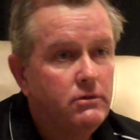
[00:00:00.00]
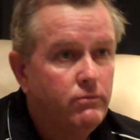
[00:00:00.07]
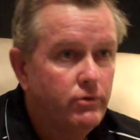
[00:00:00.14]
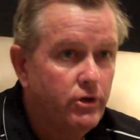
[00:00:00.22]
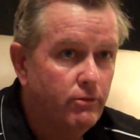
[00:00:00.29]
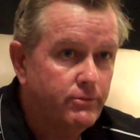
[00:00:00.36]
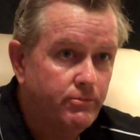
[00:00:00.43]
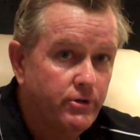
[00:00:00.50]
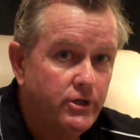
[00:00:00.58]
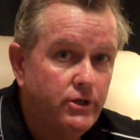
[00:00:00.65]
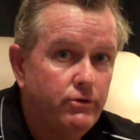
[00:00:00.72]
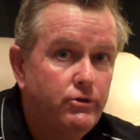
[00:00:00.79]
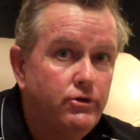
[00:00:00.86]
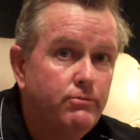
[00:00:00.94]
We hope to bring
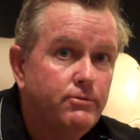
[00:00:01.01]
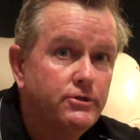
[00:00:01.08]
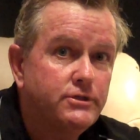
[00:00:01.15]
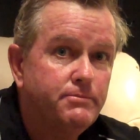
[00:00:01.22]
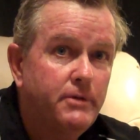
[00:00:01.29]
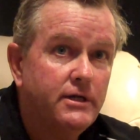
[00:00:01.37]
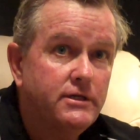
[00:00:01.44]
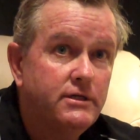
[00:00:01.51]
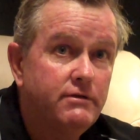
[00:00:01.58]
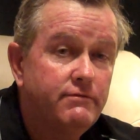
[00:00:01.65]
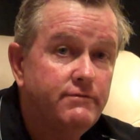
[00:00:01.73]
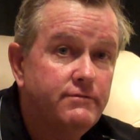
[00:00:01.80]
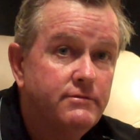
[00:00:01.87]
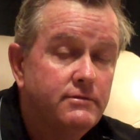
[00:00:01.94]
you a new
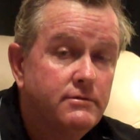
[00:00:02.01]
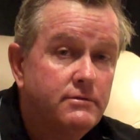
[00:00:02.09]
perspective.